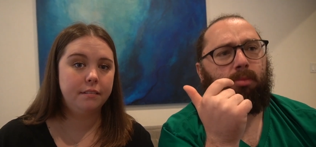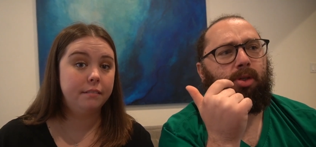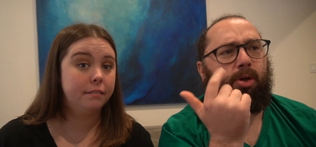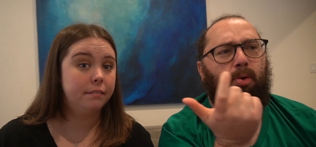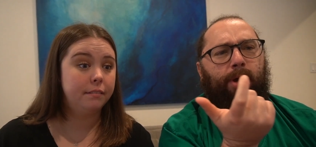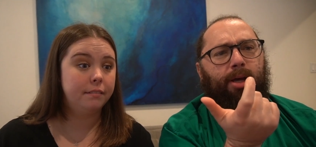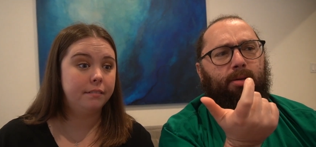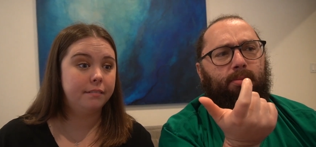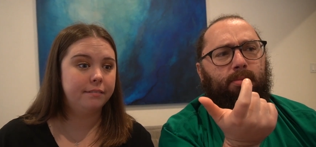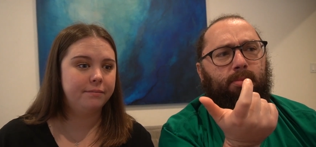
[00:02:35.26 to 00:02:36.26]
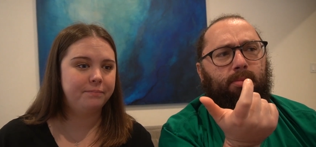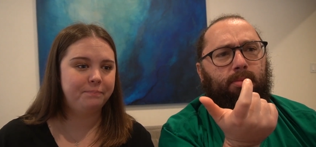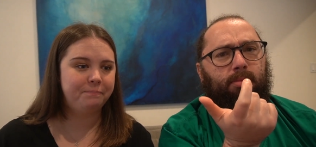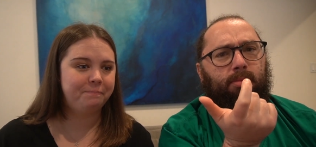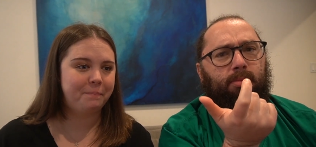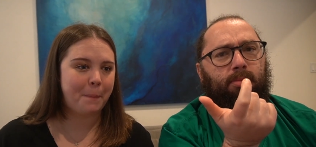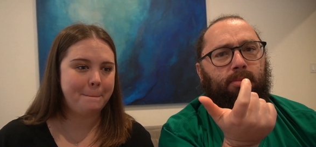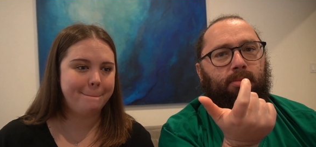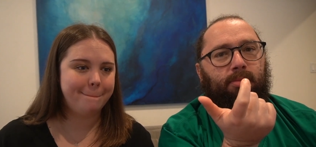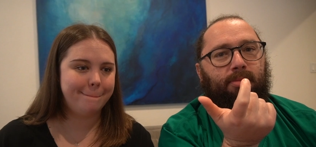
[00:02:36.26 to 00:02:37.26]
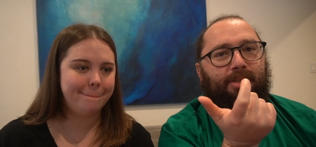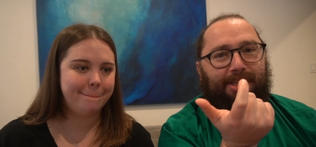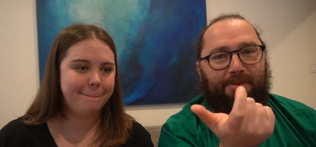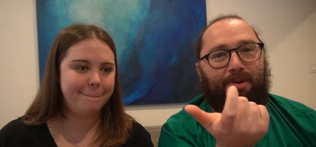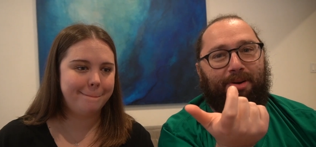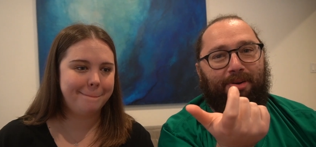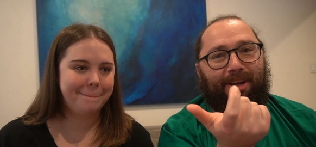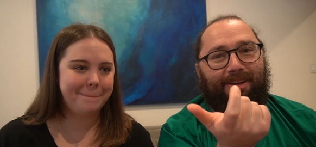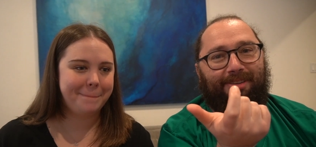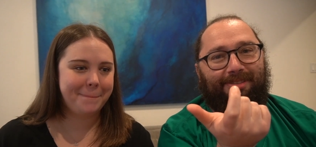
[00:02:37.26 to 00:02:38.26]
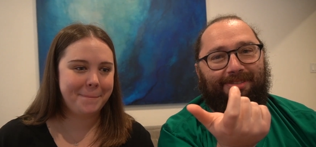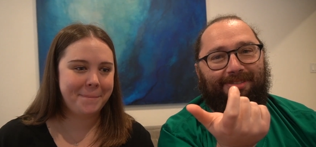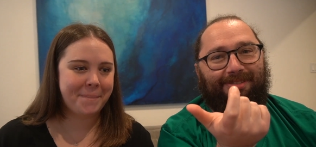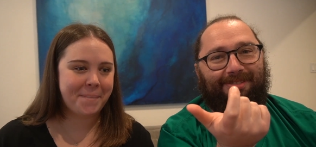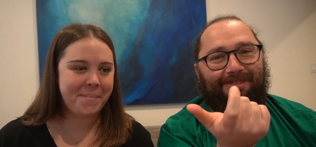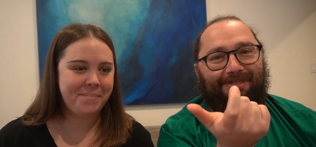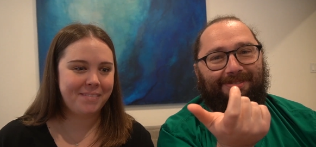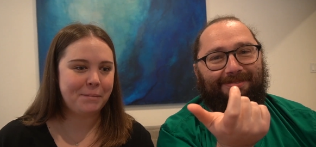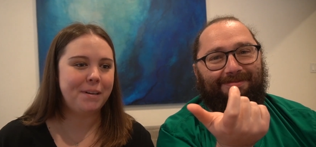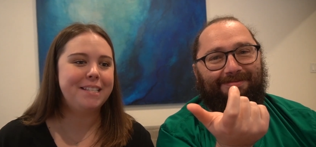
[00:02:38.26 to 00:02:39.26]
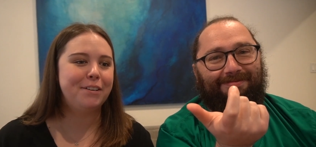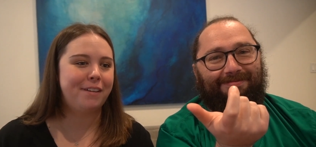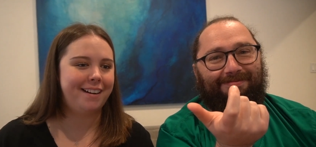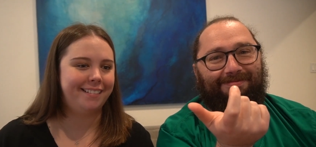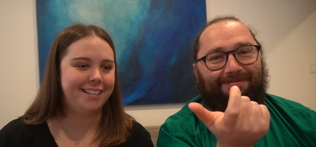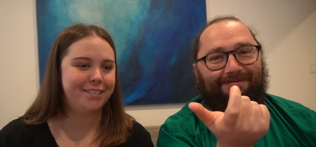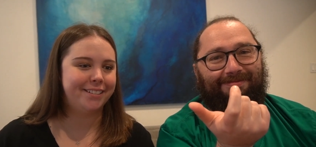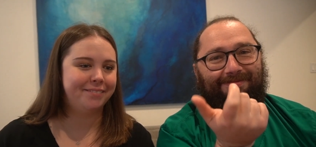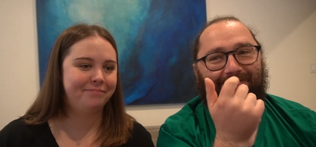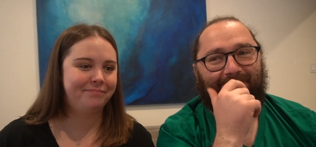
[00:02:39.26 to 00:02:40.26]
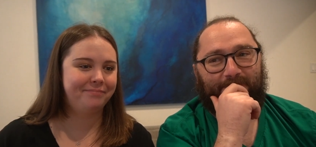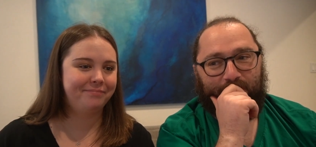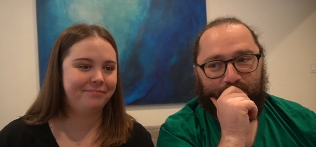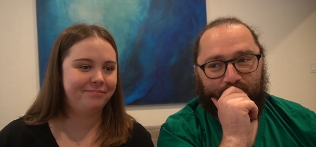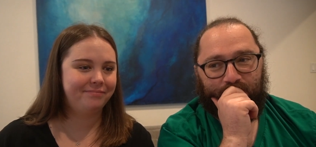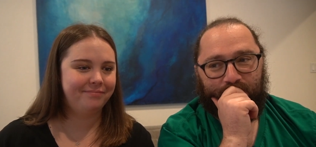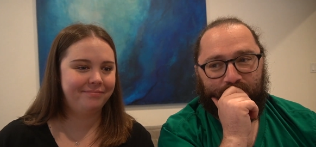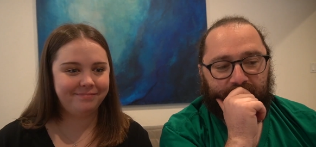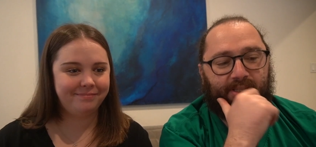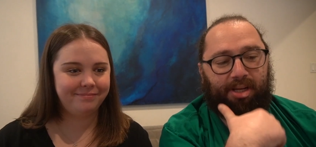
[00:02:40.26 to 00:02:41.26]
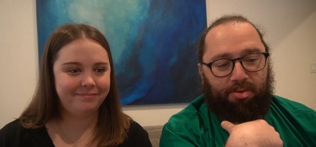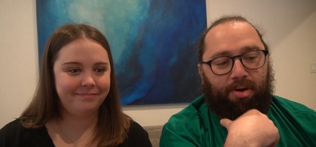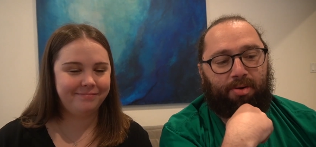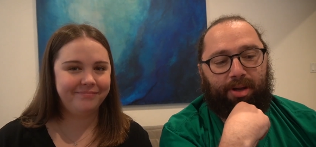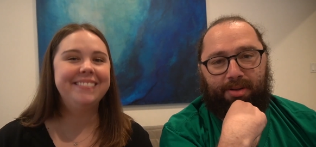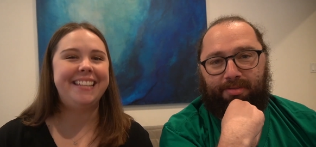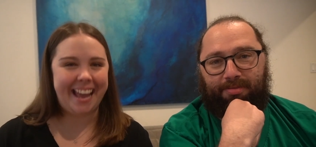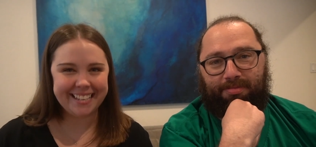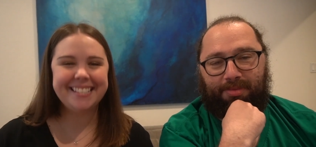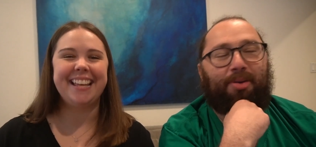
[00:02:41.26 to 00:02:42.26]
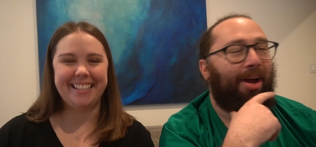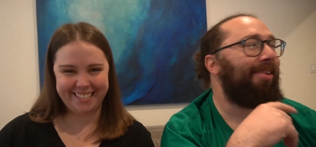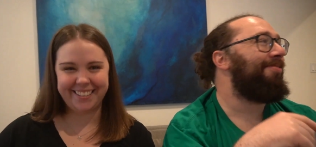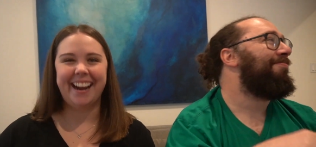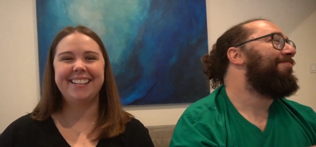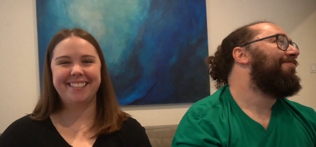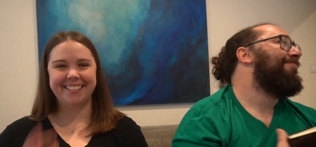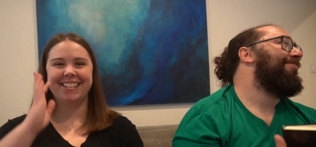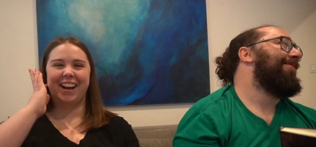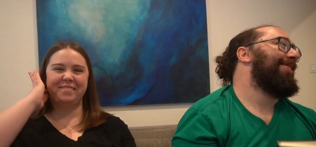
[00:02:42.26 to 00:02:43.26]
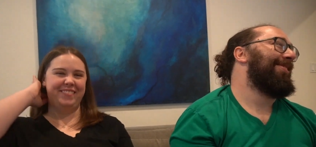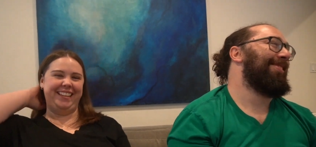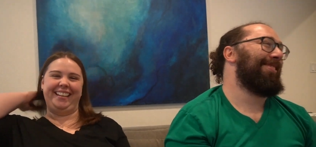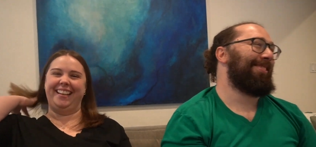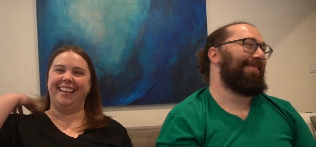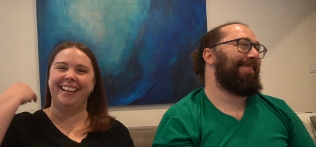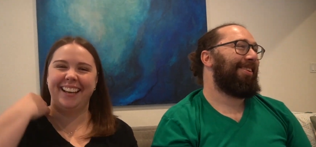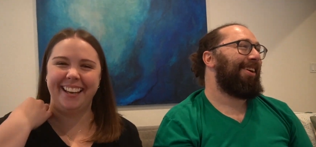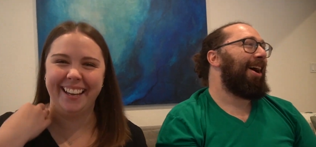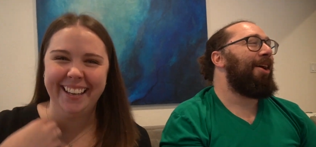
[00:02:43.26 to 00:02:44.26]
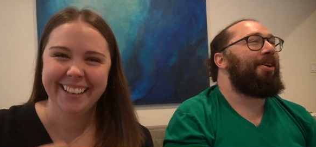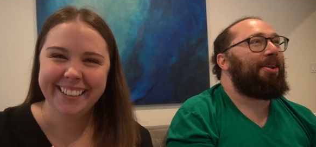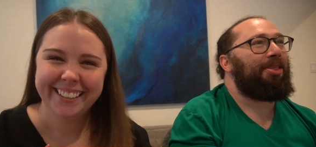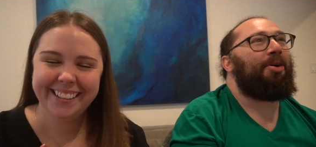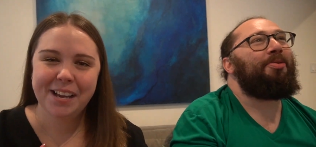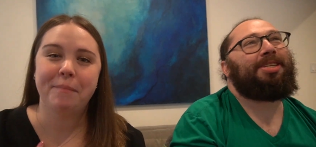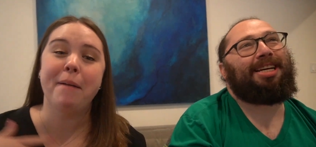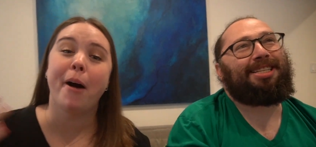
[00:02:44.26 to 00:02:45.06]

Speaker 1: Sequoia. South Rock Creek.
Speaker 2: What's your final answer?
Speaker 1: South Rock Creek.
Speaker 2: Yes, that's correct. Good job. The only reason I